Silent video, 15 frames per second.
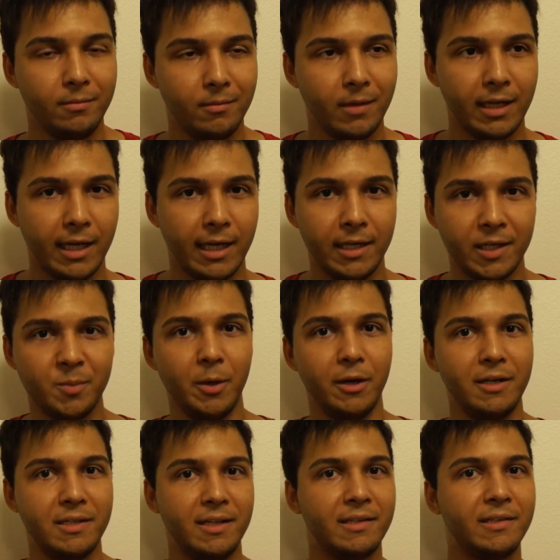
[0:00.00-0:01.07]
I
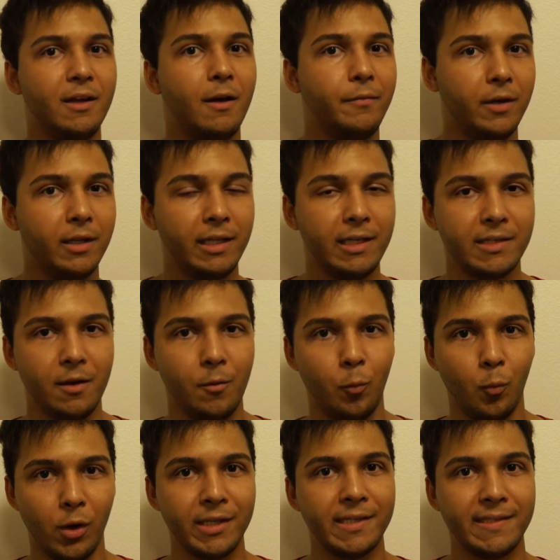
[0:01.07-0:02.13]
experience that stuff at least in
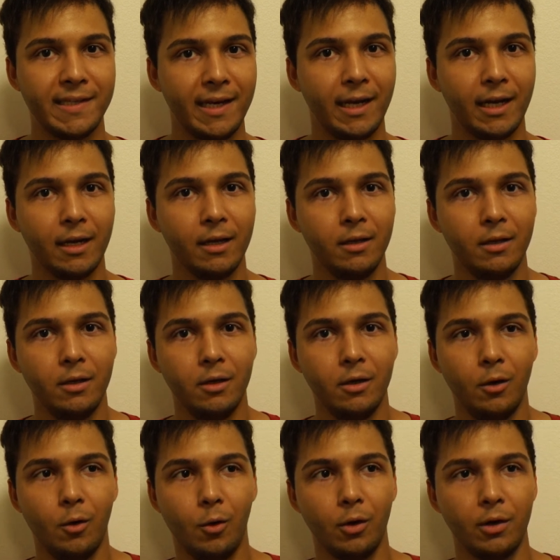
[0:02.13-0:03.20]
one sitting,
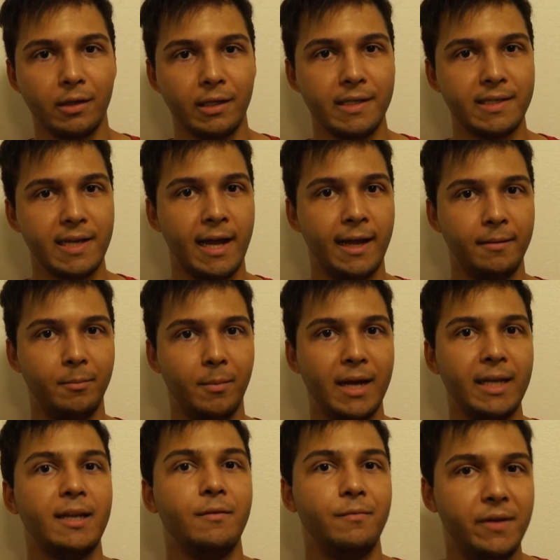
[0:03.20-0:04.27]
or at least at my
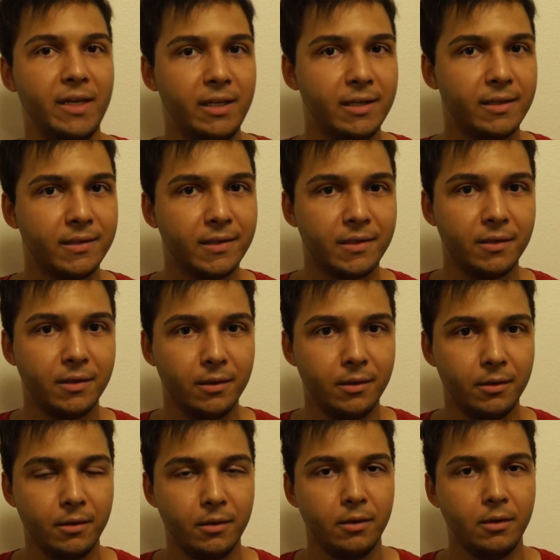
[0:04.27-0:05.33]
convenience,
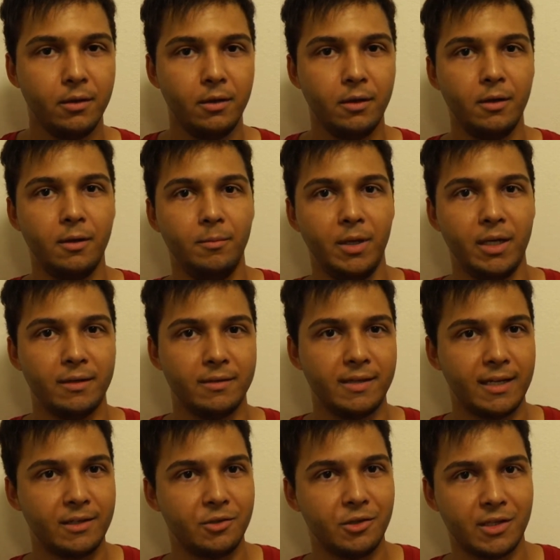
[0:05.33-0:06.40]
because
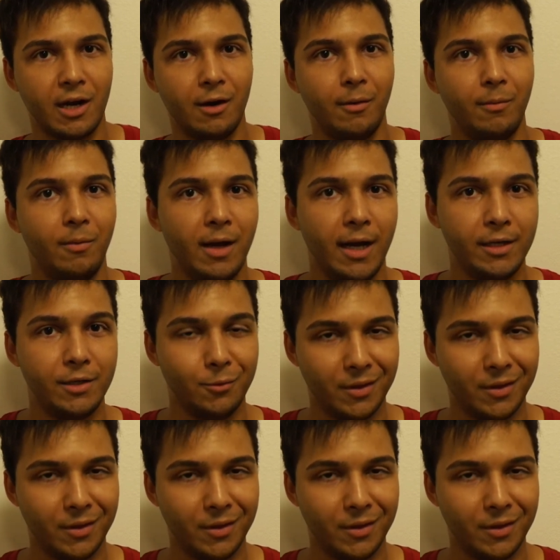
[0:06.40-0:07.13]
that's just how I do